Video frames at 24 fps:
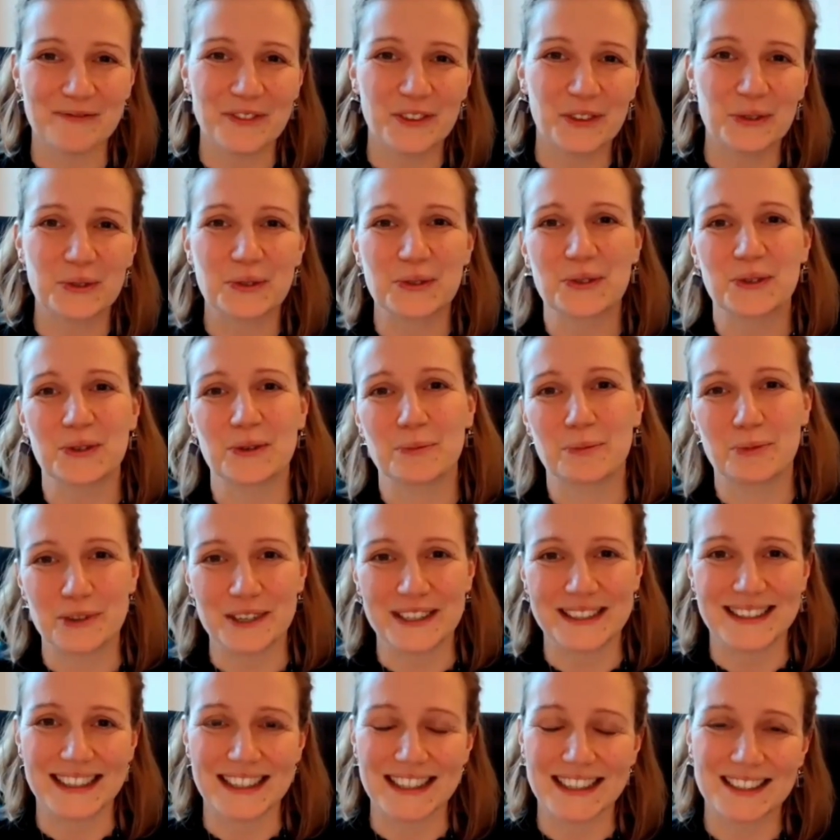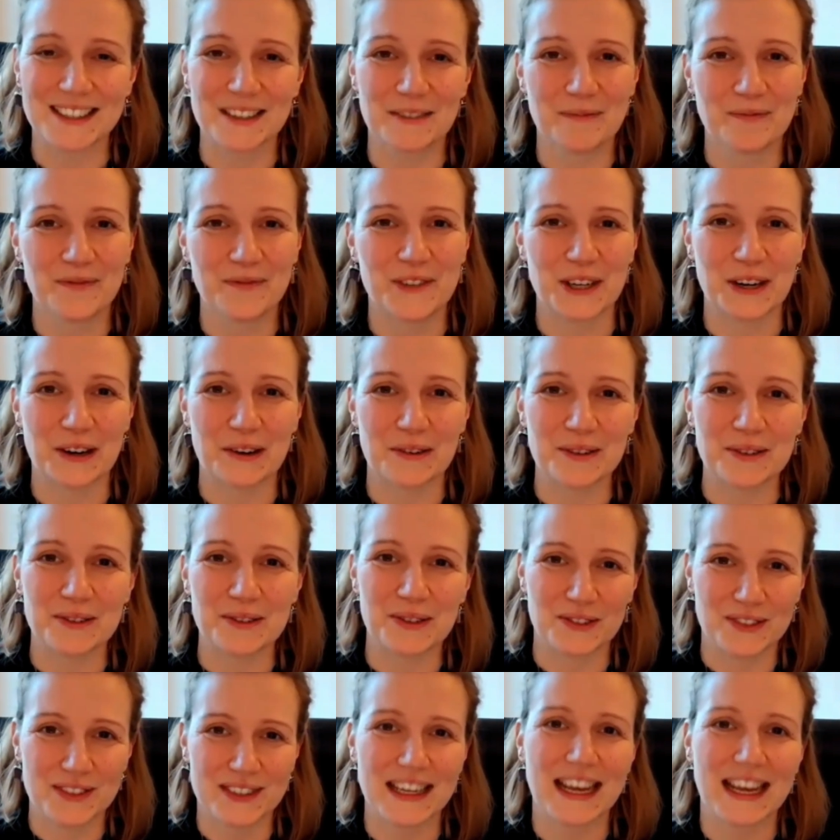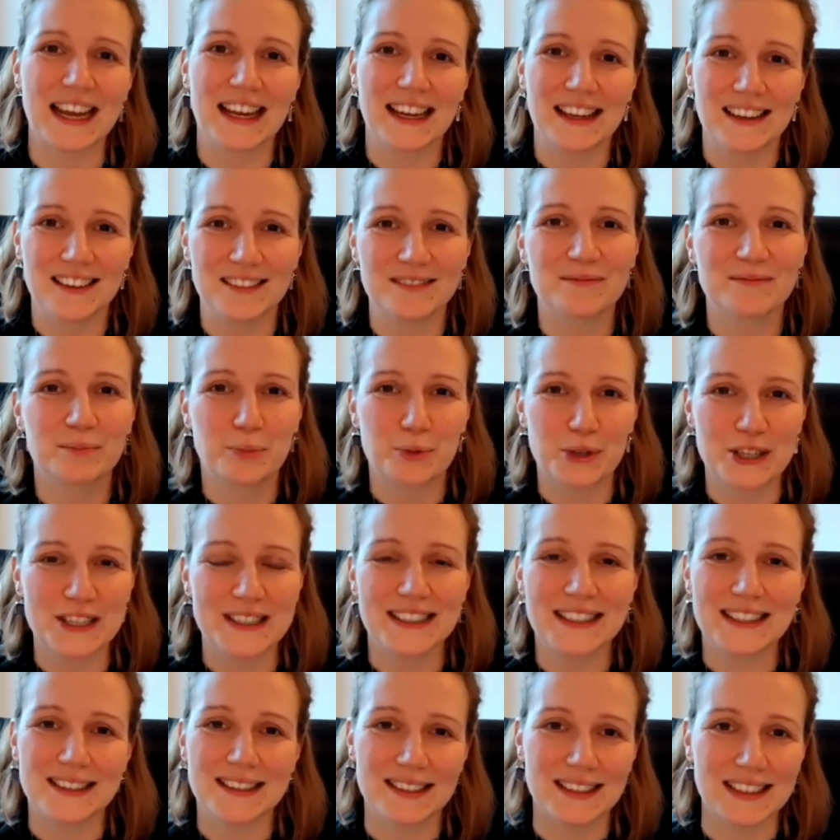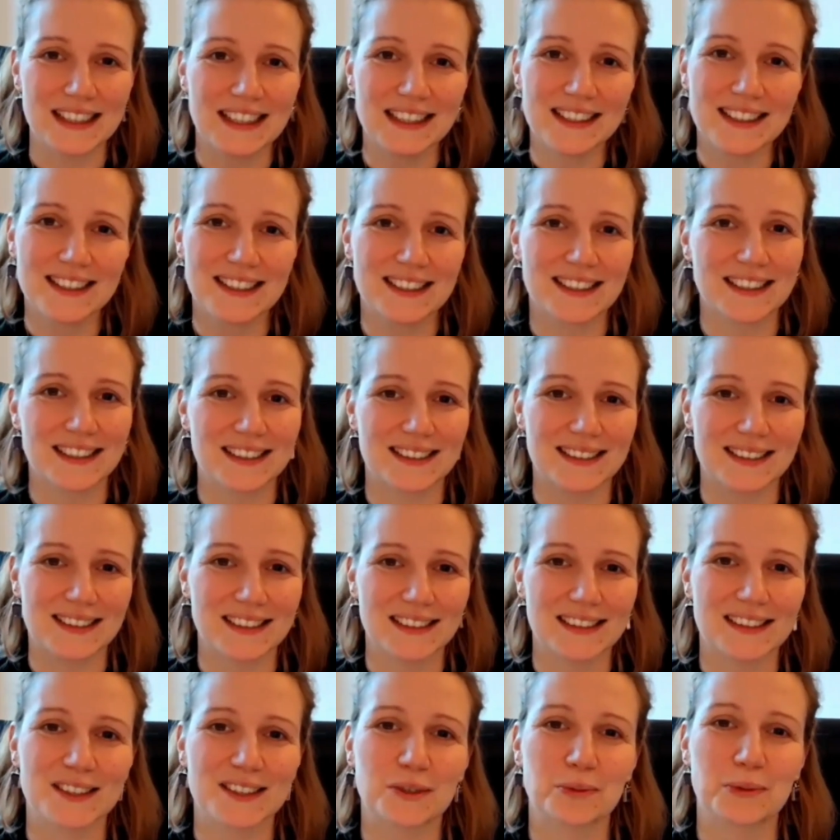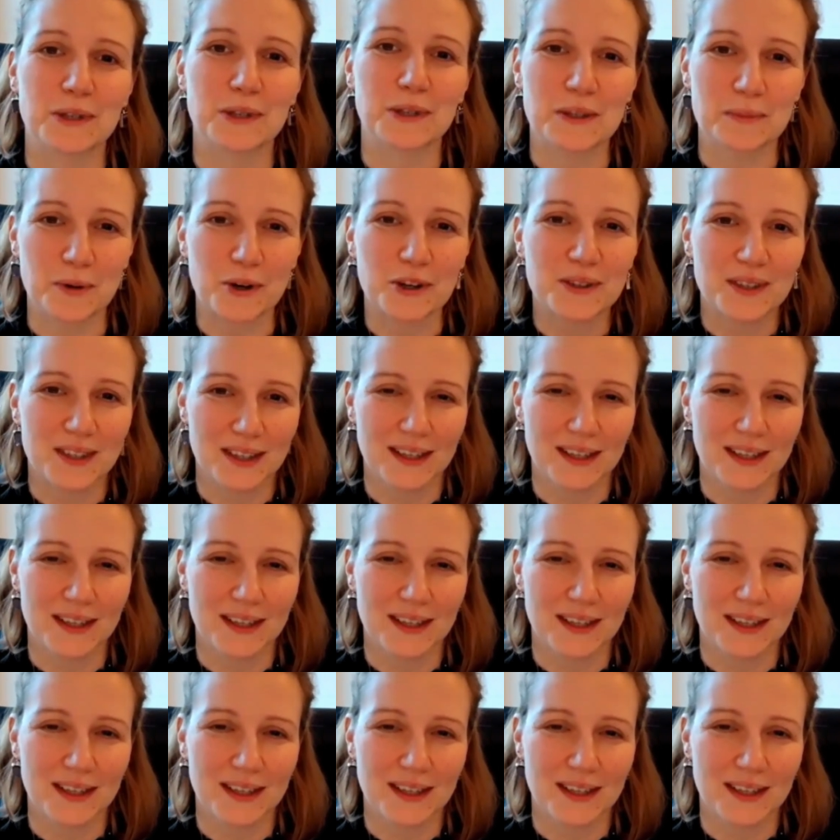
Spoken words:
through to pre-seed. So I would sort of say pre-seed seeds is the sweet spot.